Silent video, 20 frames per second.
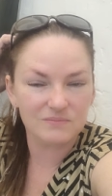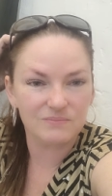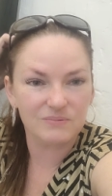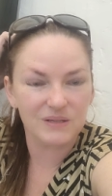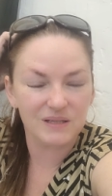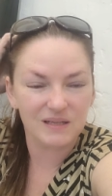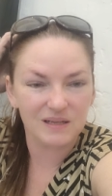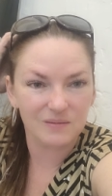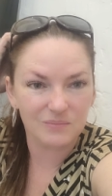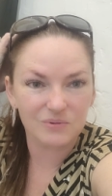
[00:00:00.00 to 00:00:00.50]

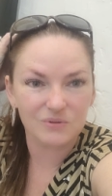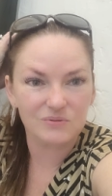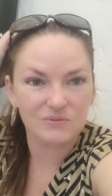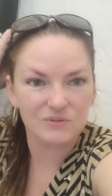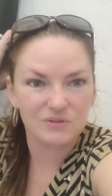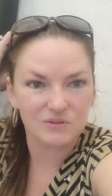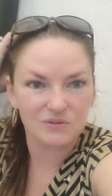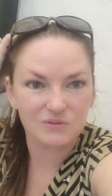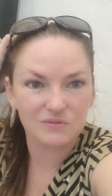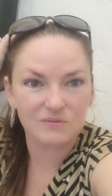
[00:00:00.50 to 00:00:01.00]
being able
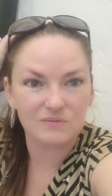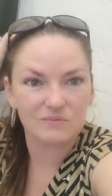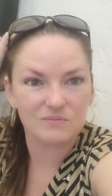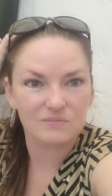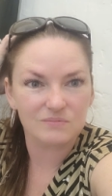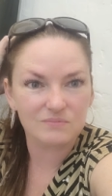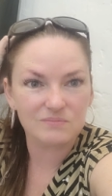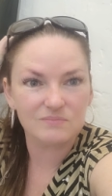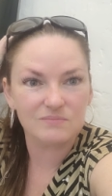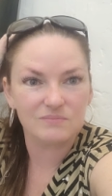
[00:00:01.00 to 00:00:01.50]
to
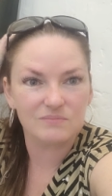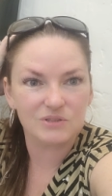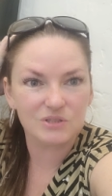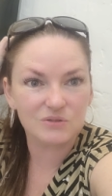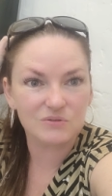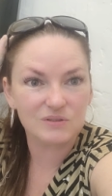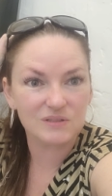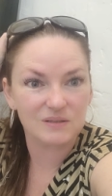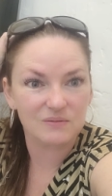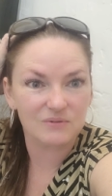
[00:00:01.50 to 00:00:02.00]

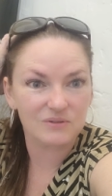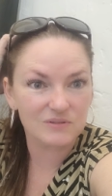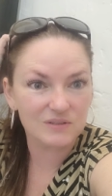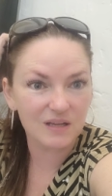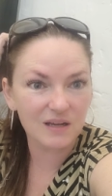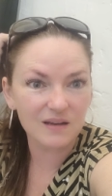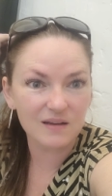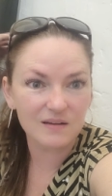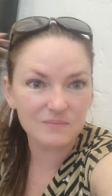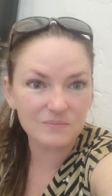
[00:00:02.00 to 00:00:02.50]
do several
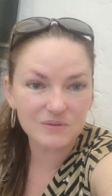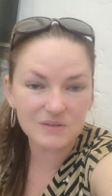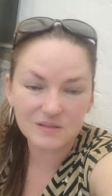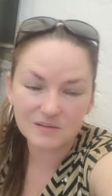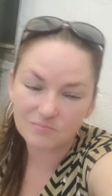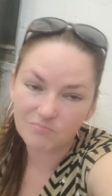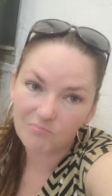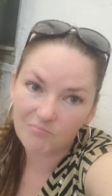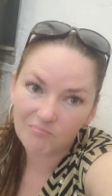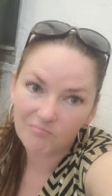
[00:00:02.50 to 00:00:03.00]
tubs.